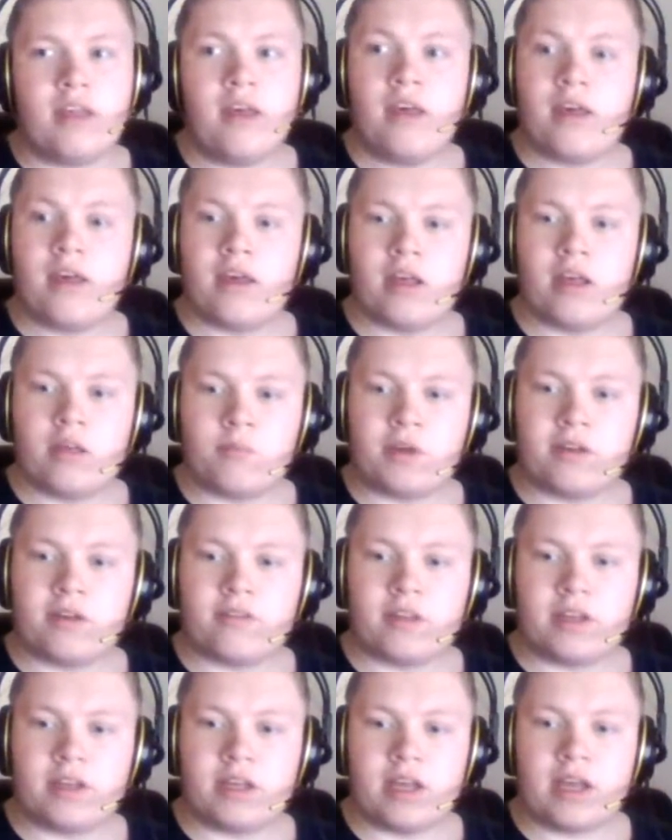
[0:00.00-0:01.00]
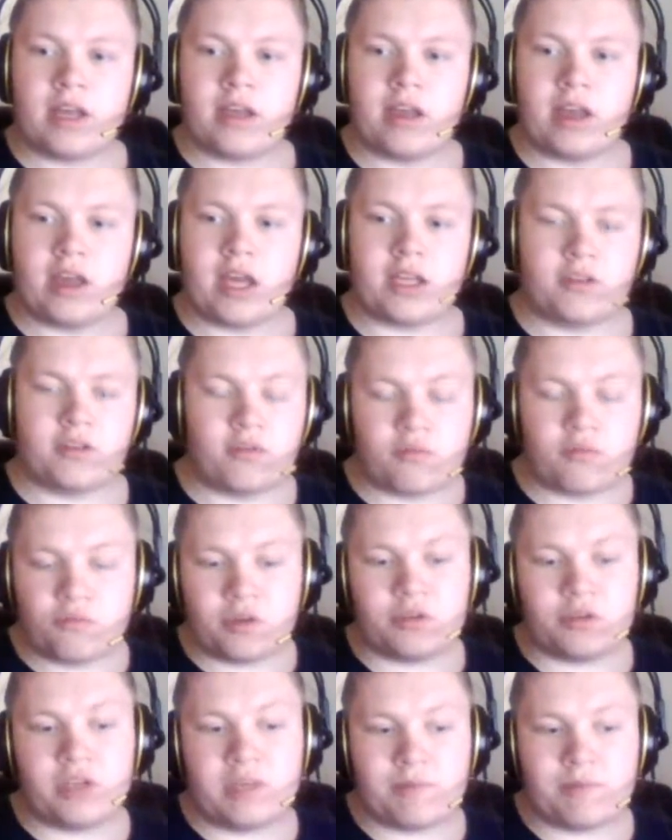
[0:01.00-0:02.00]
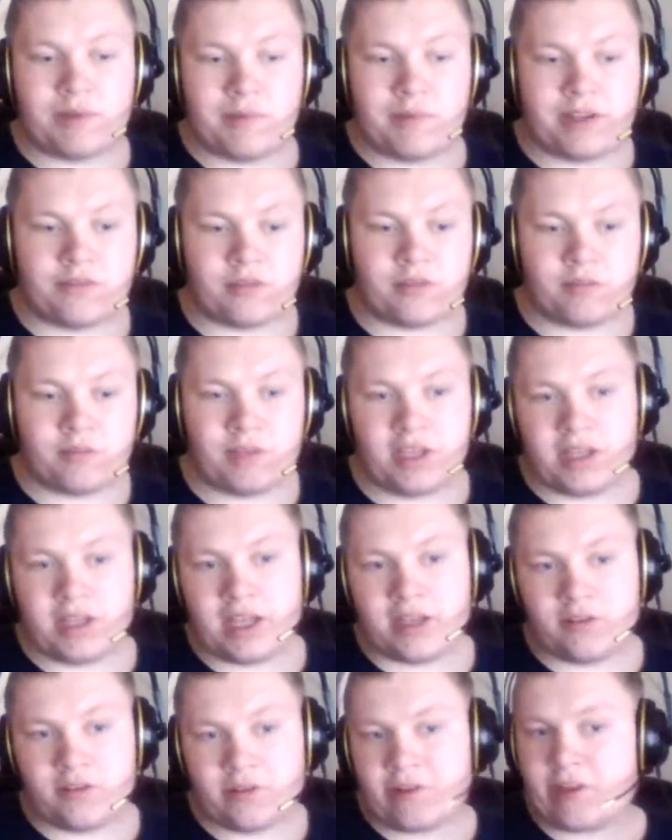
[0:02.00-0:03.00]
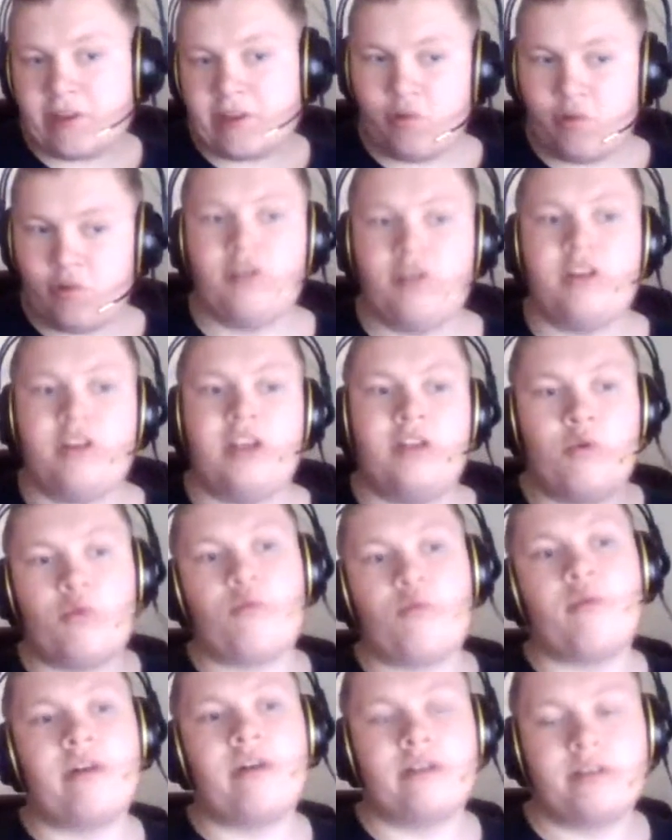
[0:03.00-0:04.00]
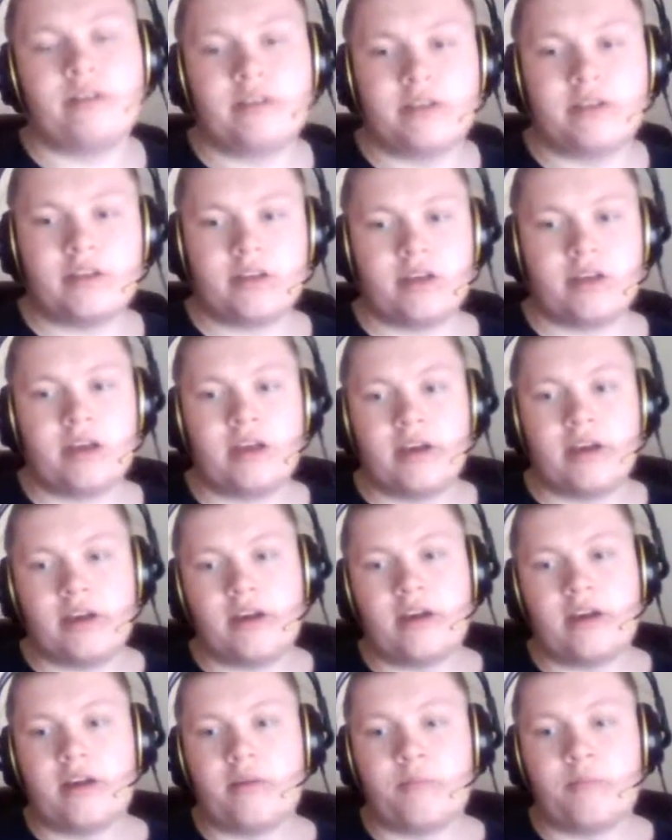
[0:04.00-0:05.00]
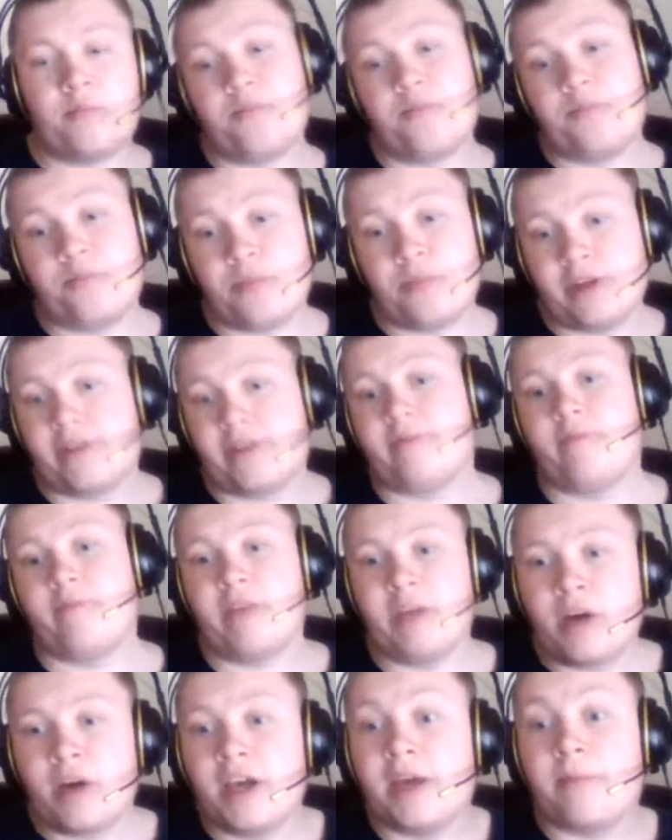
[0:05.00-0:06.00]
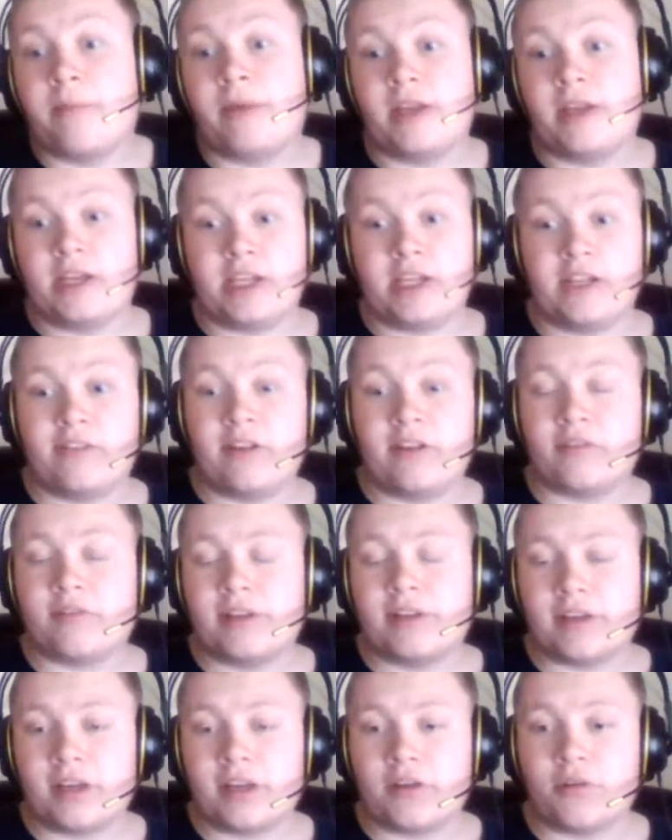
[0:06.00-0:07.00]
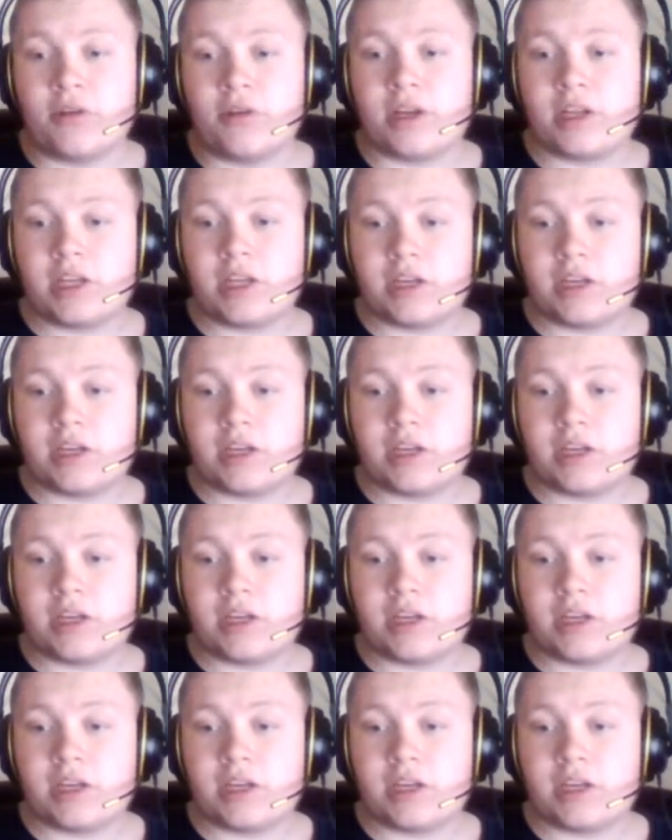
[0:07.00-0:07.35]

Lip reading: because I don't want to implement something that the community don't want. But in my opinion, it sounds like a good idea.